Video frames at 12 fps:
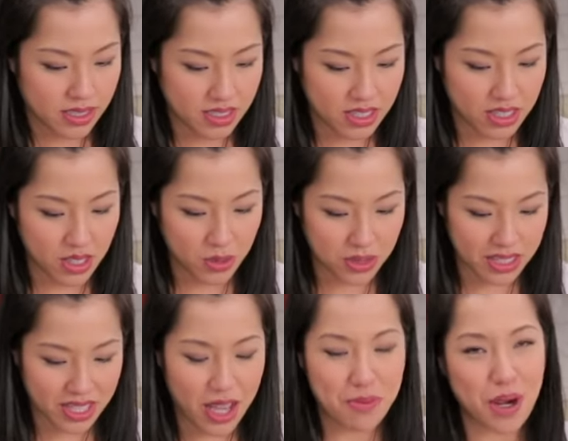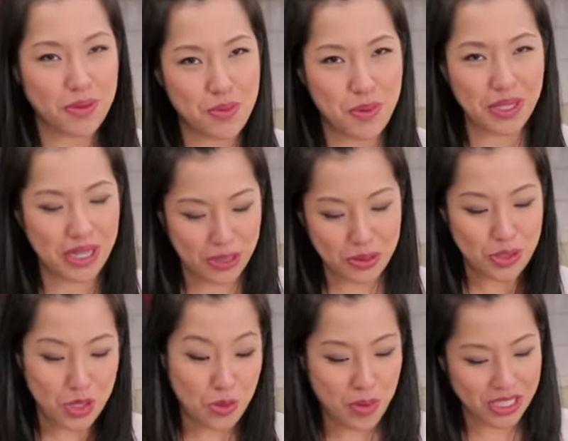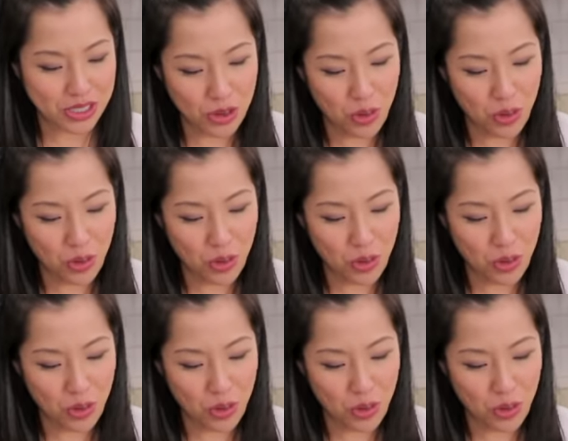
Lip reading: just so it's not... I probably put a little too much